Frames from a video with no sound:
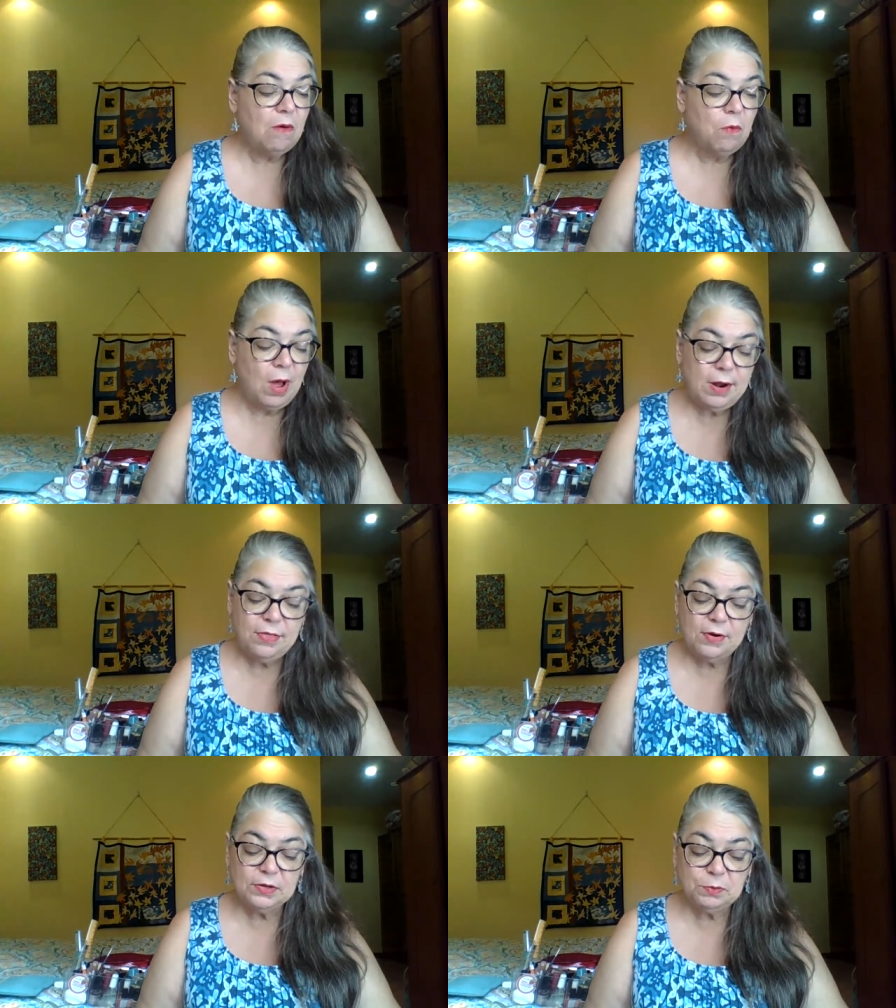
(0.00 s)
One
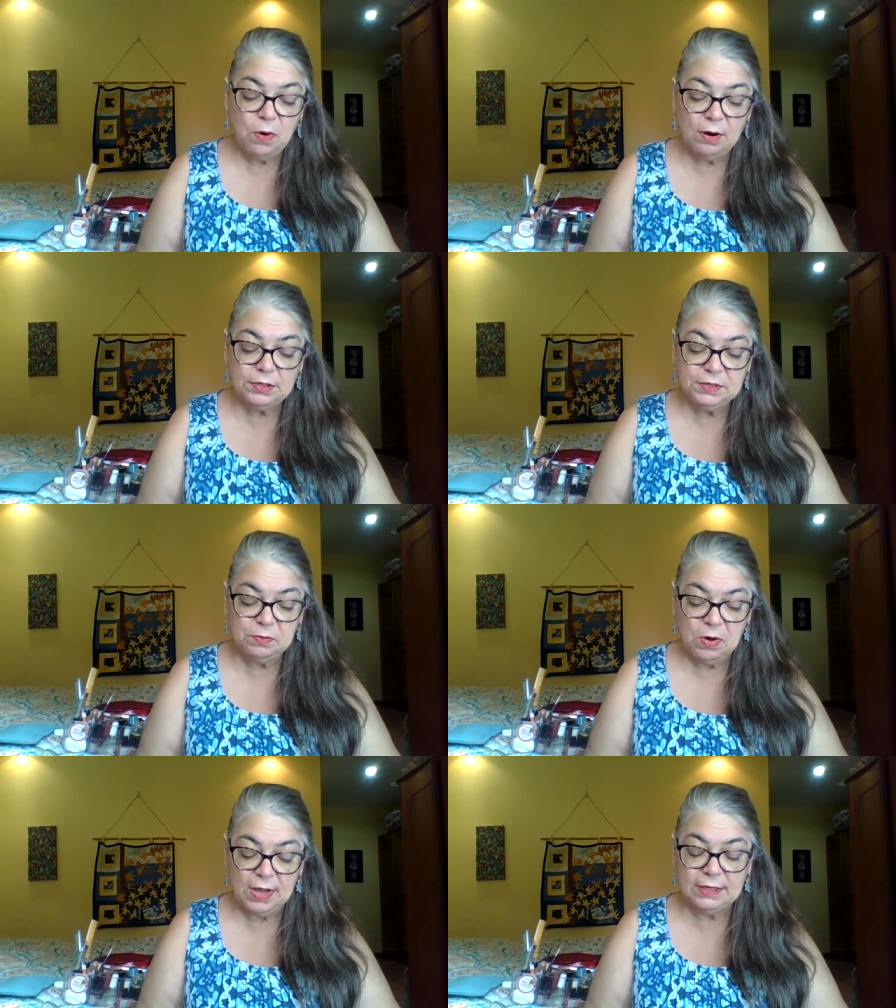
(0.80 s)
of those worst
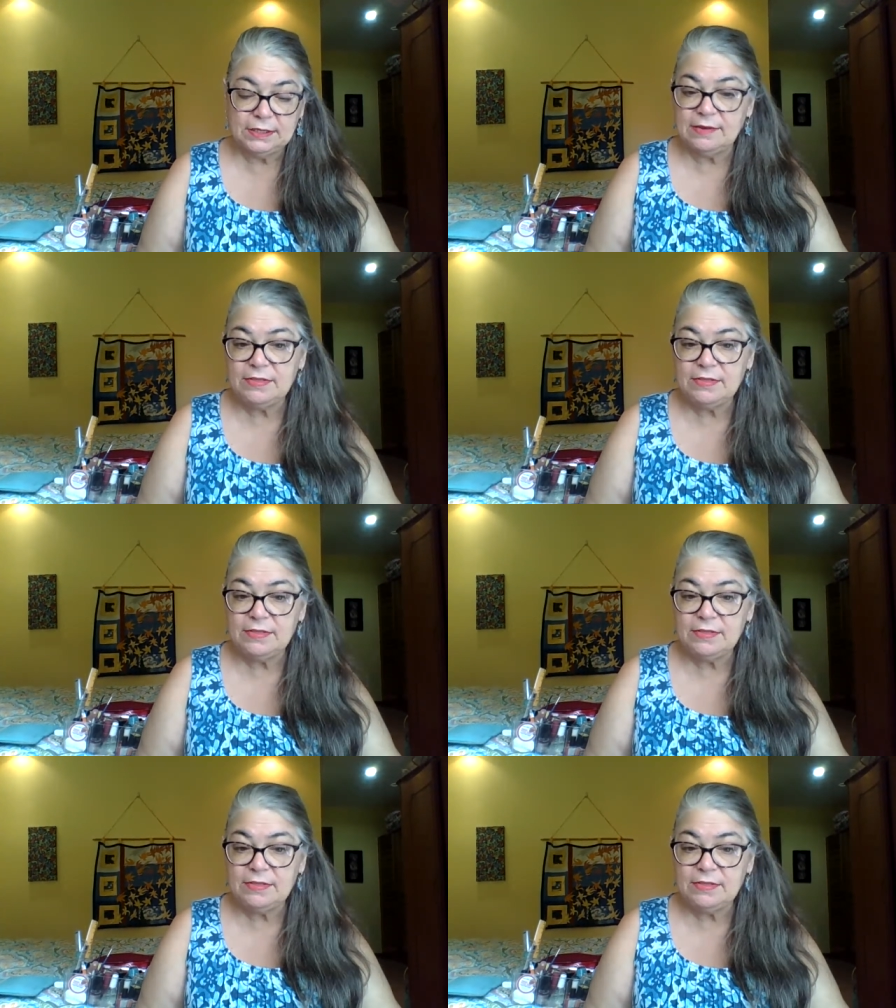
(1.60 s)
ones,